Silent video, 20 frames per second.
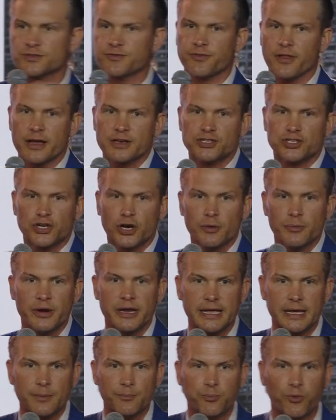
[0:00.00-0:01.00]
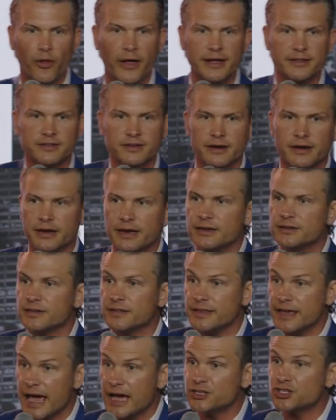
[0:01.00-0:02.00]
fled Germany, implanted it into
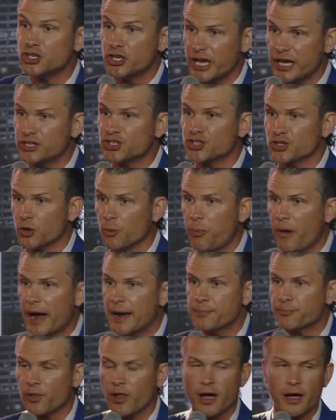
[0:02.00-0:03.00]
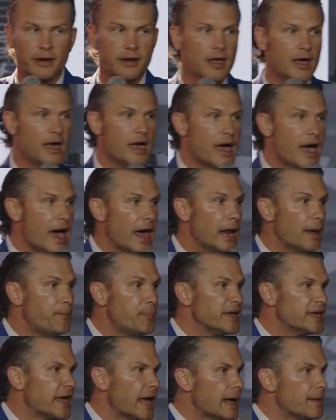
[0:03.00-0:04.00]
the educational pipeline, and it
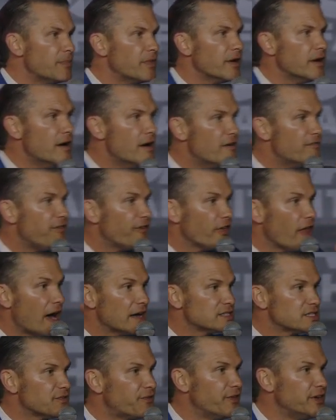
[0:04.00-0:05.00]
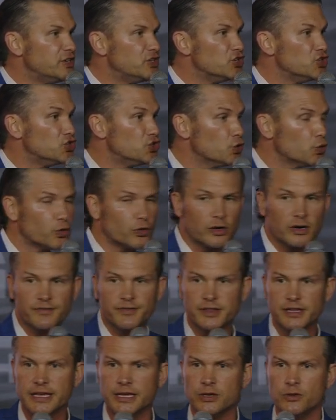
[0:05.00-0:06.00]
became the philosophy du jour of
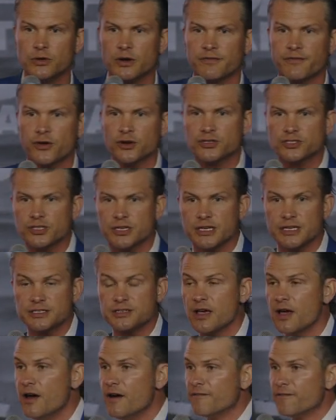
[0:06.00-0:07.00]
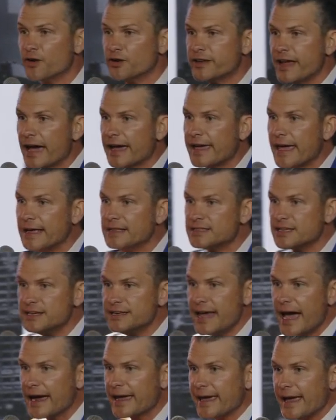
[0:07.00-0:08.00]
elite universities for decades and
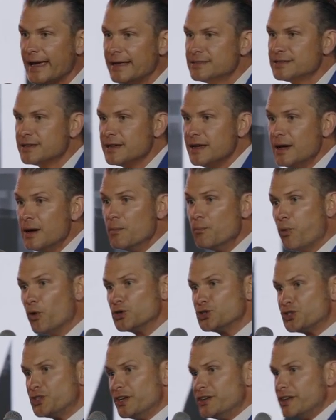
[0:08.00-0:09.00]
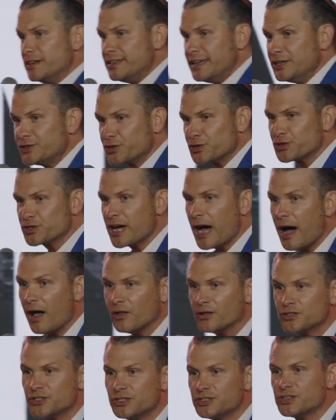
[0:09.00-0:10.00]
decades, pushed into teachers'
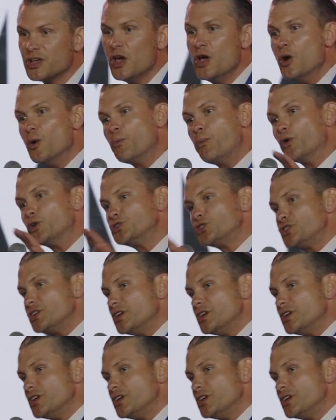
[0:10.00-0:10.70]
colleges, pushed